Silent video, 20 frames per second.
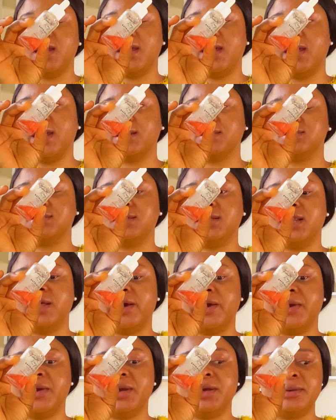
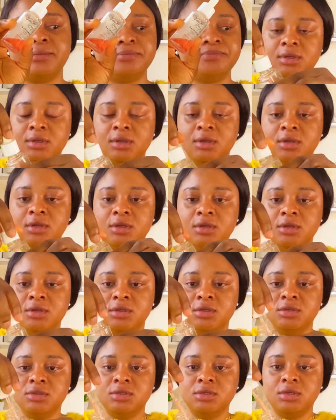exlixir.
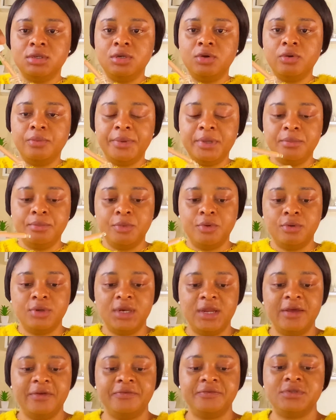A little bit more
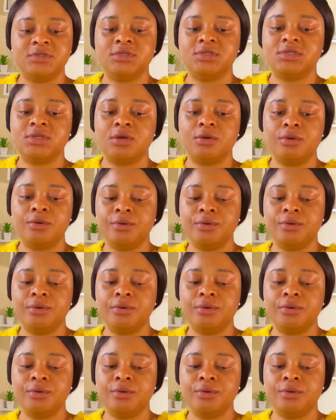left, so